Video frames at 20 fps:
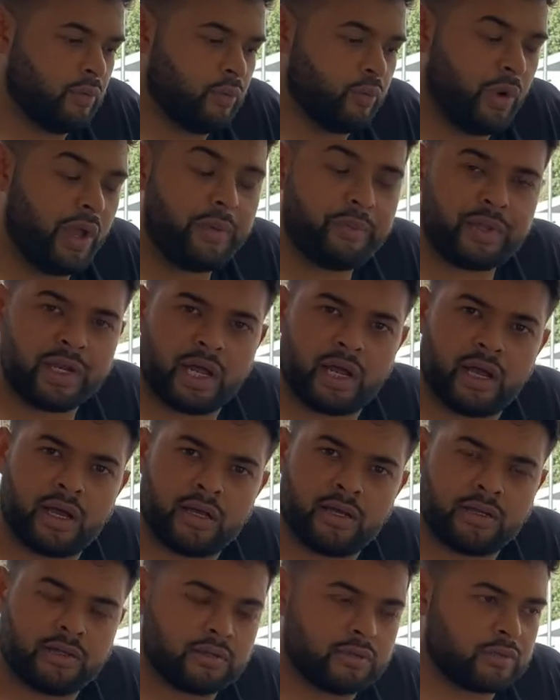
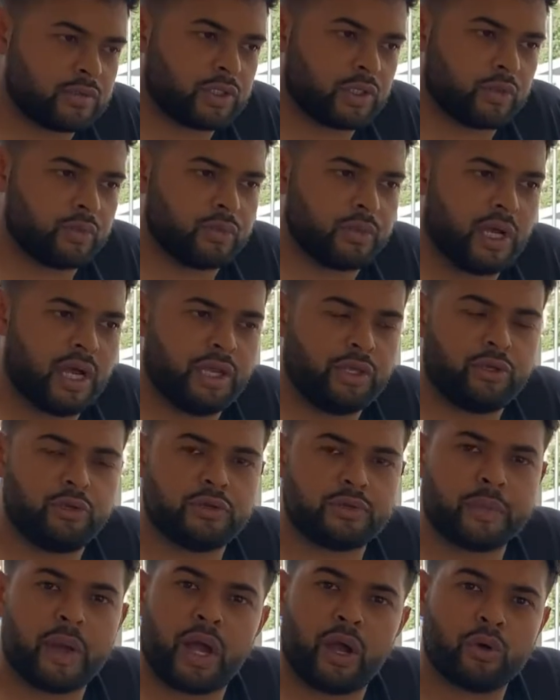webinar. So I
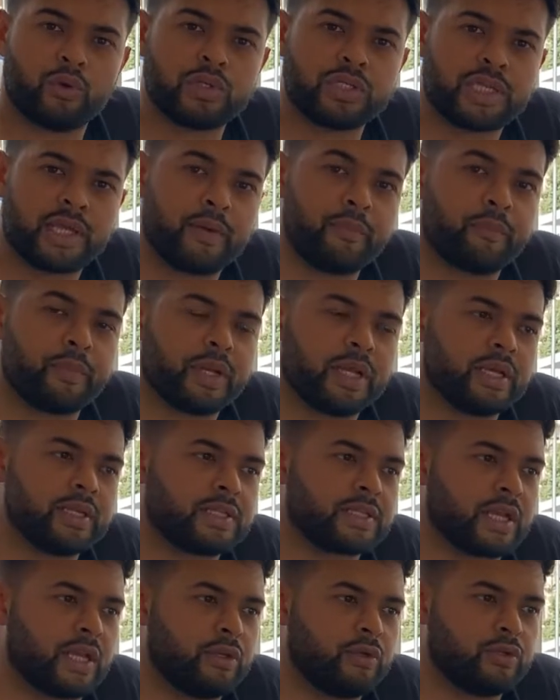use my own
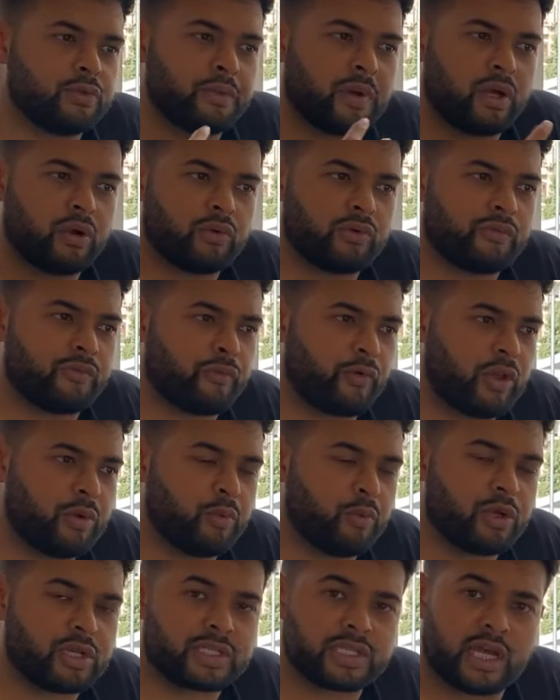templates, I use my own
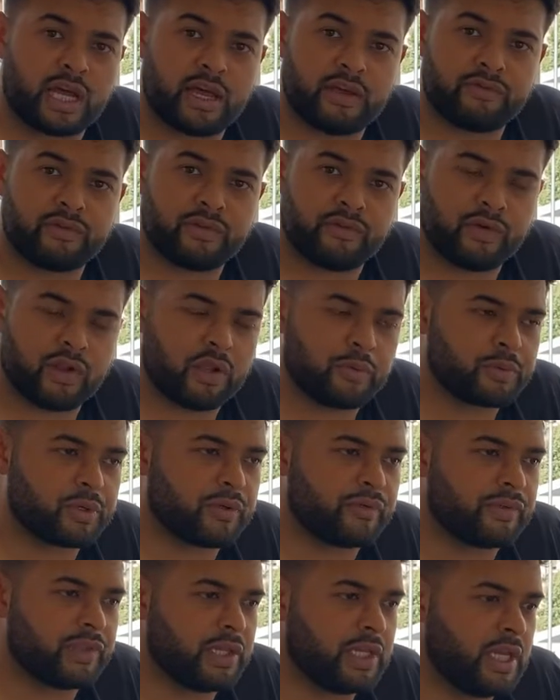frameworks that I've developed
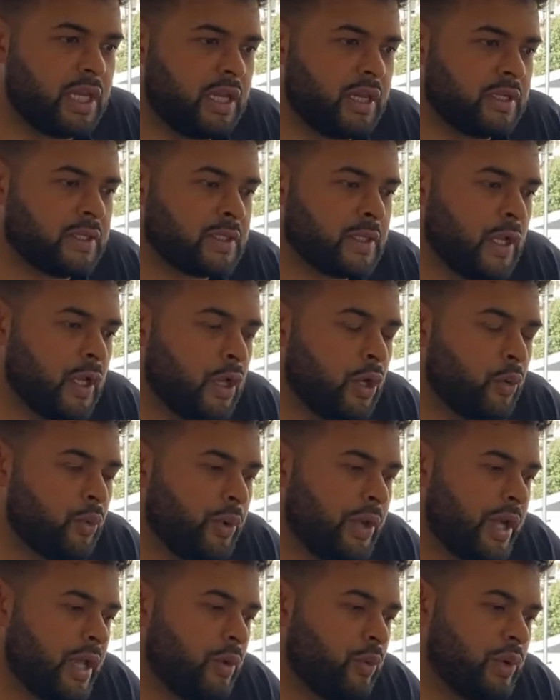over the years,
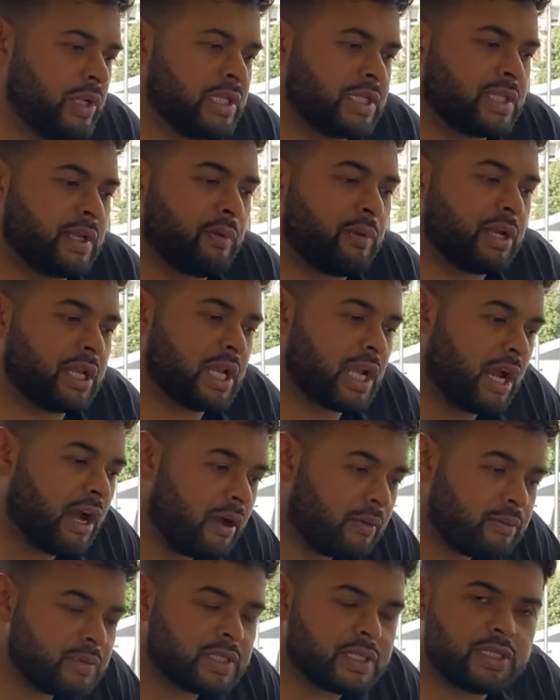where when someone
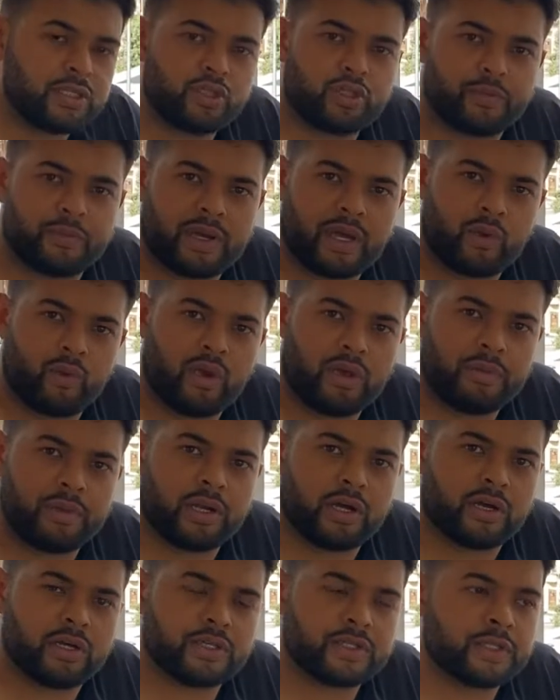comes into my
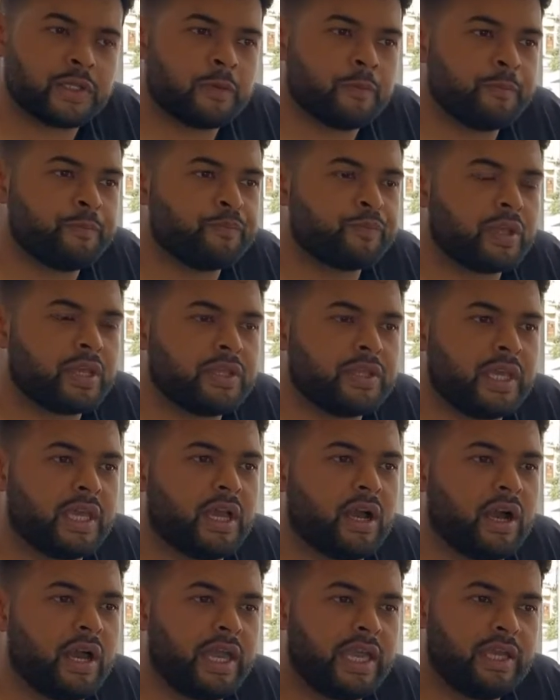webinars, they
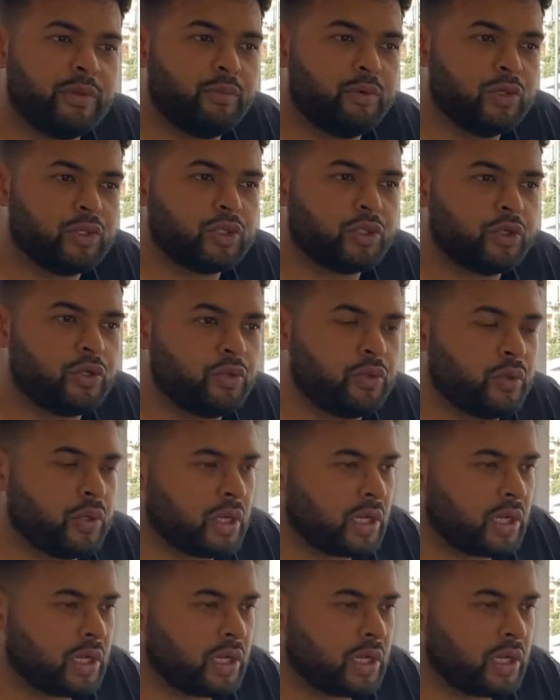are able to